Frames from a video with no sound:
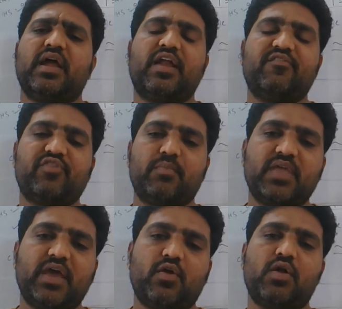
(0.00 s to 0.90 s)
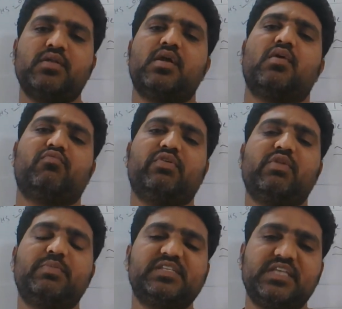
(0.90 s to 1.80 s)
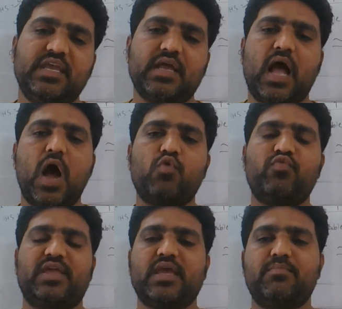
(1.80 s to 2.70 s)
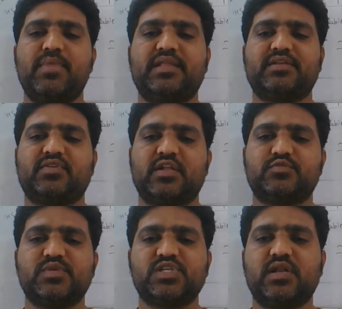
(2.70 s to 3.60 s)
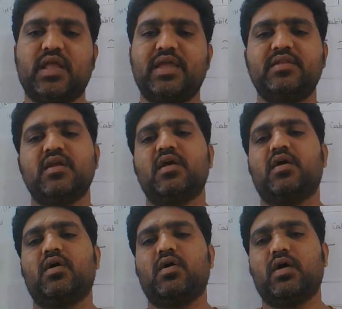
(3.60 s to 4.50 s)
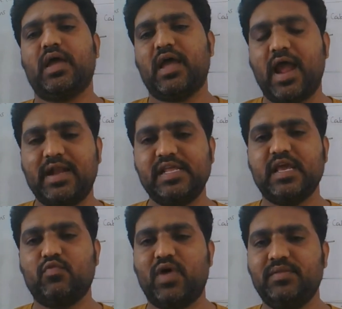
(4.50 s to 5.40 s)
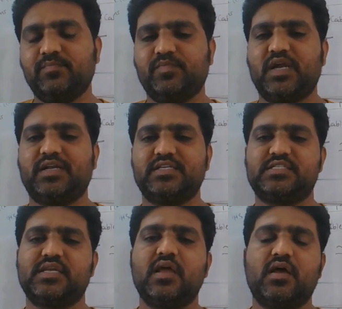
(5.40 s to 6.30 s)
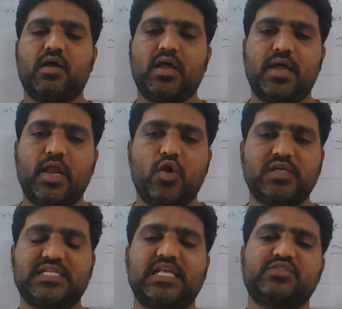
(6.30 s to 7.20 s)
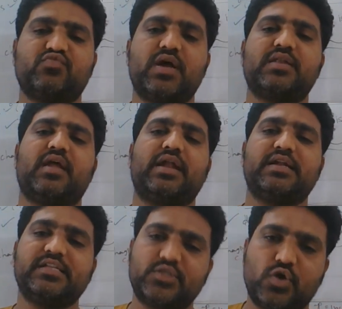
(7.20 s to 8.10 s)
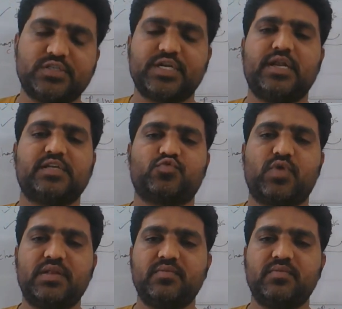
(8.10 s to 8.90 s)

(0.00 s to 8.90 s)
And from there on we will be seeing how we can make the transmission line an ideal one, that is a lossless one and a distortionless one.